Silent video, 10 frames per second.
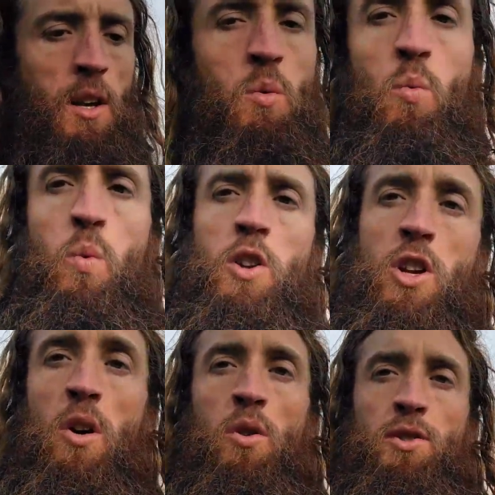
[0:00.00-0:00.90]
And we
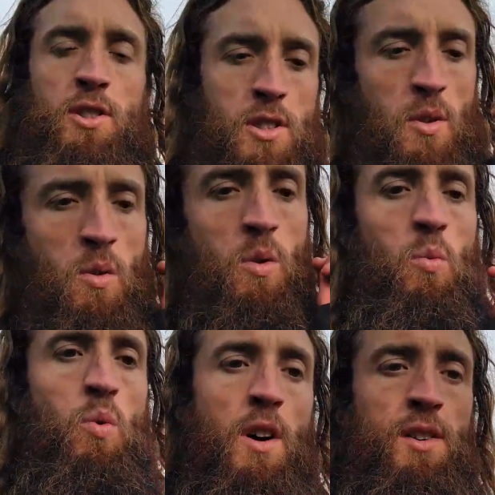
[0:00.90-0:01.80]
chose
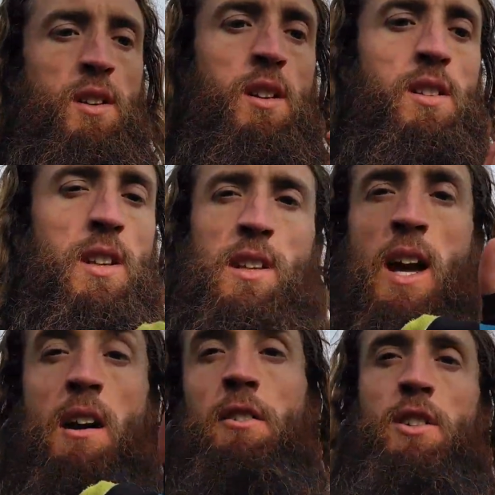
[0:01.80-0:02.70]
what
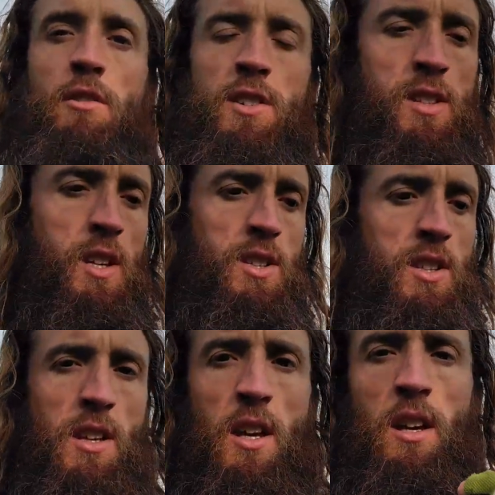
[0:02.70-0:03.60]

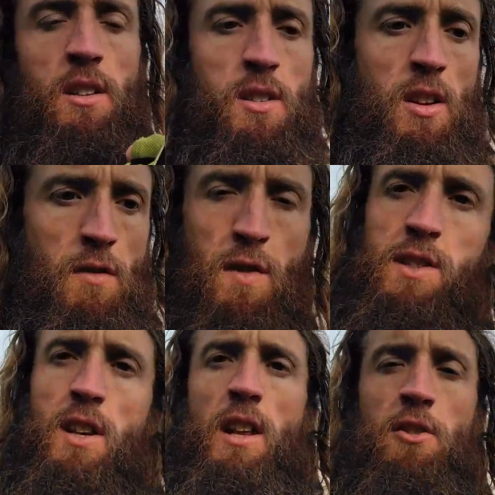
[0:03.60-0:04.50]
characteristics and
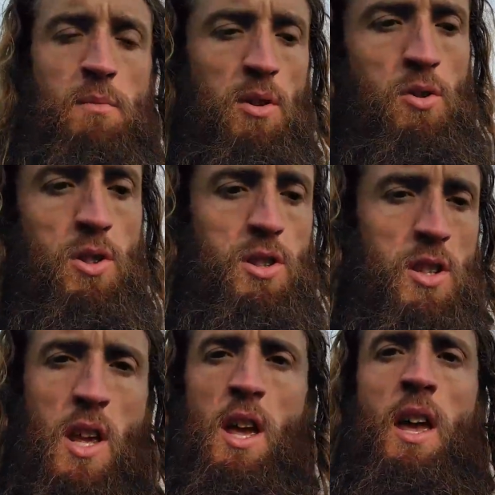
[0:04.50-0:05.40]
physical
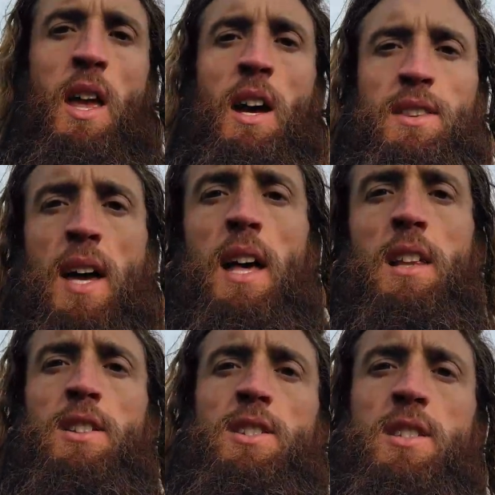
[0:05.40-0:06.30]
attributes and
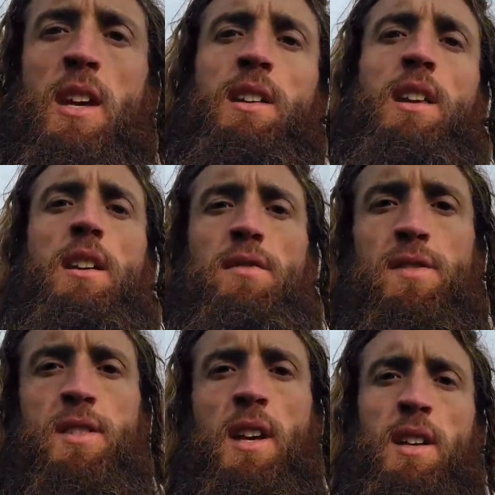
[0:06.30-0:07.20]
talents and
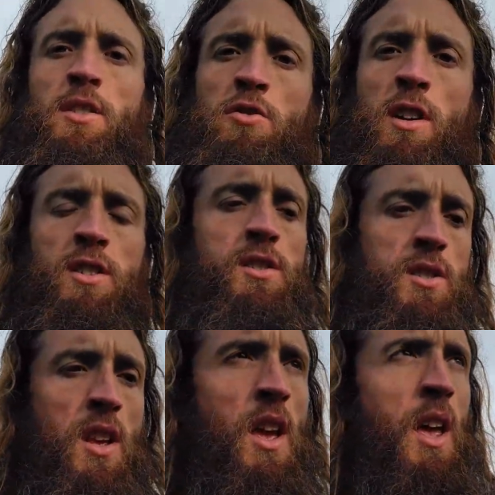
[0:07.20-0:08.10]
gifts and
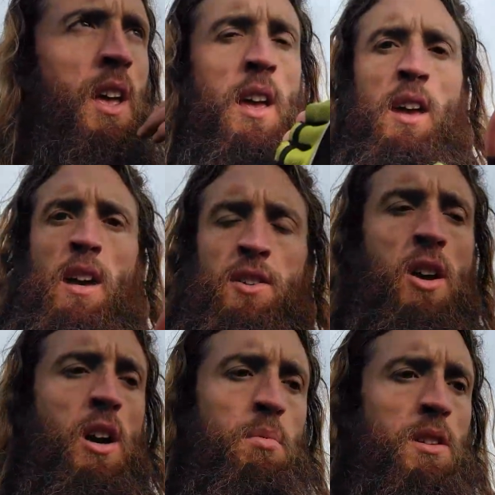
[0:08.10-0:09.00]
interests
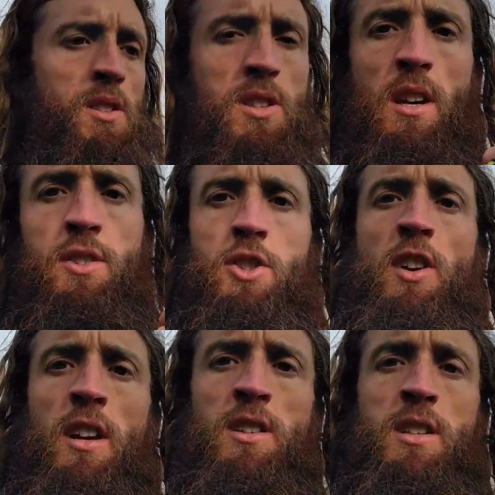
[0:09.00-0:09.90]
and hobbies and
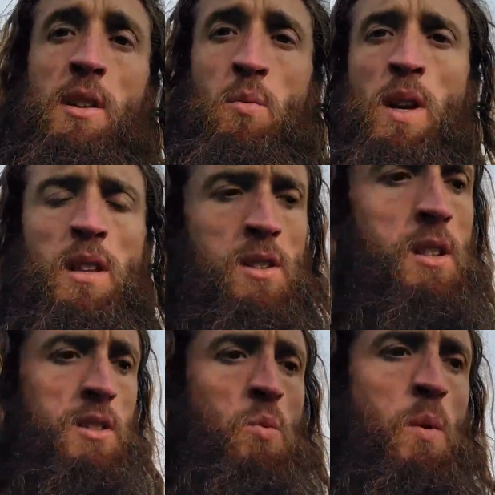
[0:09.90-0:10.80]
strengths and
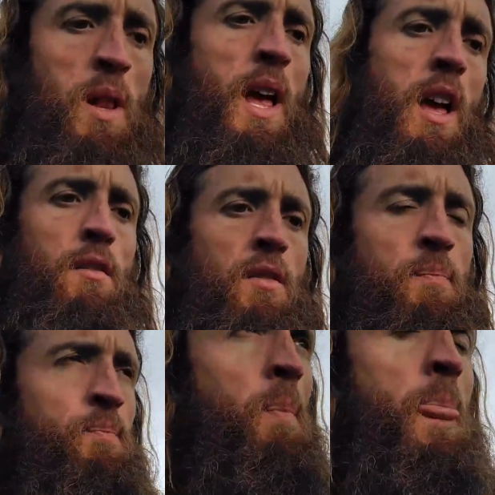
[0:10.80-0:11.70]
weaknesses we will have.